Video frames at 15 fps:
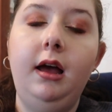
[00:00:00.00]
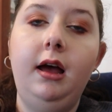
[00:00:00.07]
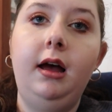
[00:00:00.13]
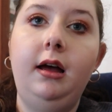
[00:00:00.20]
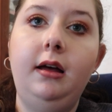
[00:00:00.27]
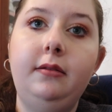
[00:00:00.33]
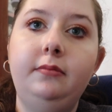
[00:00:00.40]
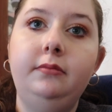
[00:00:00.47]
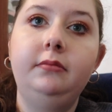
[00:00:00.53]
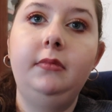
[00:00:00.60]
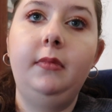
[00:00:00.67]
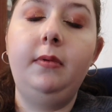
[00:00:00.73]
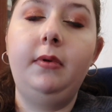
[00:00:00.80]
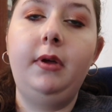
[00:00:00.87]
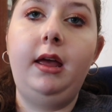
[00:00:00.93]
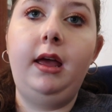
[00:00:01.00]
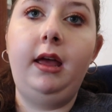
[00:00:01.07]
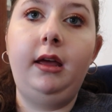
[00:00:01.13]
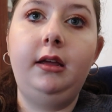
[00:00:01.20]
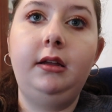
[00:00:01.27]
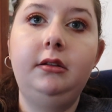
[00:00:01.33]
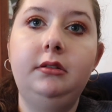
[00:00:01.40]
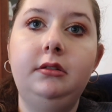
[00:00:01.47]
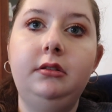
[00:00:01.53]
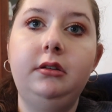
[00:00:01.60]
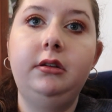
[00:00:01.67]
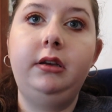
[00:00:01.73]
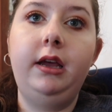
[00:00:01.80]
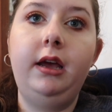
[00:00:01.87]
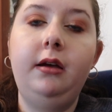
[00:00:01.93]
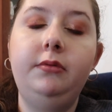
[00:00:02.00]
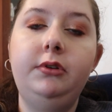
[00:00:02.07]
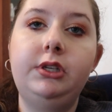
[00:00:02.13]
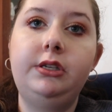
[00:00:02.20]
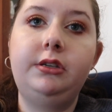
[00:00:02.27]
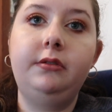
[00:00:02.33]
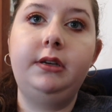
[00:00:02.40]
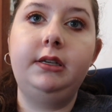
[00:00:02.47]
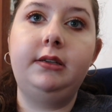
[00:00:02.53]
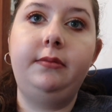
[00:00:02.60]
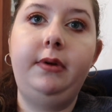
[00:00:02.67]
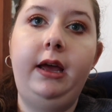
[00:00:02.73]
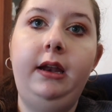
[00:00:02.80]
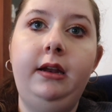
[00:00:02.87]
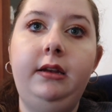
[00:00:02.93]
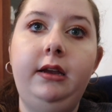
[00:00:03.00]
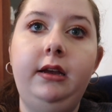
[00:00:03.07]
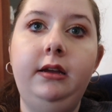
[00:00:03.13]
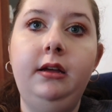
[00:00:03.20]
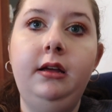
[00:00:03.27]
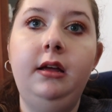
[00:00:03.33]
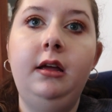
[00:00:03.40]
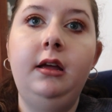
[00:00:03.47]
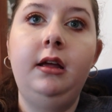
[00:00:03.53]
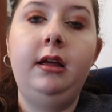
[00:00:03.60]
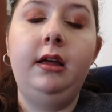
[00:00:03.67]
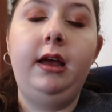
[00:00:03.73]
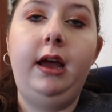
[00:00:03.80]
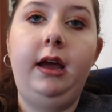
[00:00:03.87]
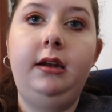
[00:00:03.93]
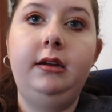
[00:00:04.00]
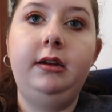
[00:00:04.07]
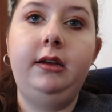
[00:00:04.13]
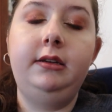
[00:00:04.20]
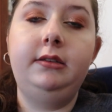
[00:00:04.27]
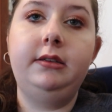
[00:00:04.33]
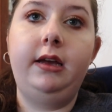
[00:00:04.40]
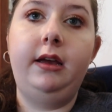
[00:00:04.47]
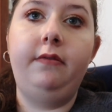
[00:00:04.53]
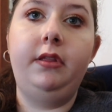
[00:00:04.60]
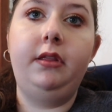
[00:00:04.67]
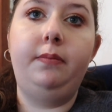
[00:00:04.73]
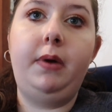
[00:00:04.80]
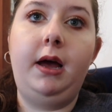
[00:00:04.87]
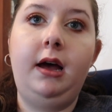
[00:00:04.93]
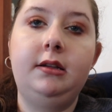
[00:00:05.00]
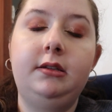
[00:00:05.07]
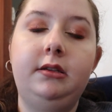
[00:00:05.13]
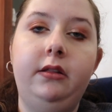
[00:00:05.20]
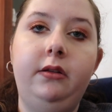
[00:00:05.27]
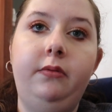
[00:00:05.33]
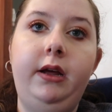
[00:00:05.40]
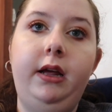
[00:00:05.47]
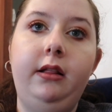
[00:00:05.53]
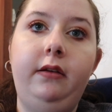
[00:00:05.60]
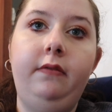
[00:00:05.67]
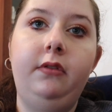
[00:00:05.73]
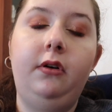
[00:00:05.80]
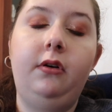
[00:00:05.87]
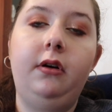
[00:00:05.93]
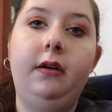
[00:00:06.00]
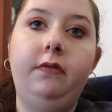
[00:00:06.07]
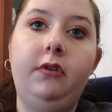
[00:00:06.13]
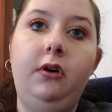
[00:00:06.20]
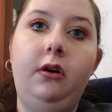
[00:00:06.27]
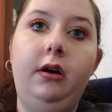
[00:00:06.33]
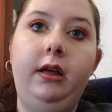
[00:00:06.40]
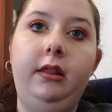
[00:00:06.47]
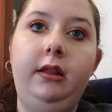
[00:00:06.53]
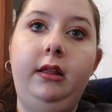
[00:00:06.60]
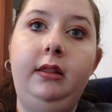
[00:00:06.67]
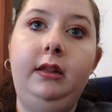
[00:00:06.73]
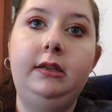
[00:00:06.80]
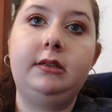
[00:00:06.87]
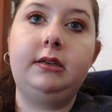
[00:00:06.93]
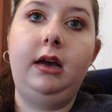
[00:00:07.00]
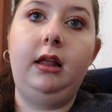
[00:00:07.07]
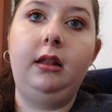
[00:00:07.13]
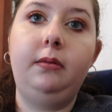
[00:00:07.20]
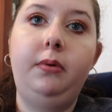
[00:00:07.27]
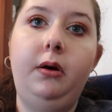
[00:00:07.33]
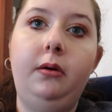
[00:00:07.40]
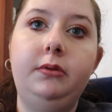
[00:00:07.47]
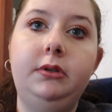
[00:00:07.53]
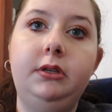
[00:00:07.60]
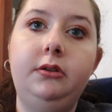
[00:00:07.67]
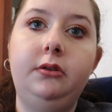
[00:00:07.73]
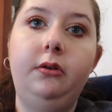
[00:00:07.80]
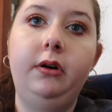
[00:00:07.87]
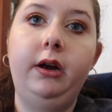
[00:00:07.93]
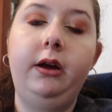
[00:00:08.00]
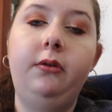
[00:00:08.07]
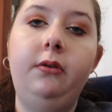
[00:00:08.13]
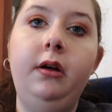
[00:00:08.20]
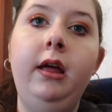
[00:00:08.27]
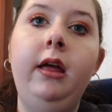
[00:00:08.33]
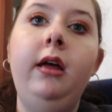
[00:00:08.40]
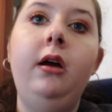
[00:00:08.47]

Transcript: I'm just doing some editing together the parts of the weekly vlog I've got, and then this ColourPop tutorial.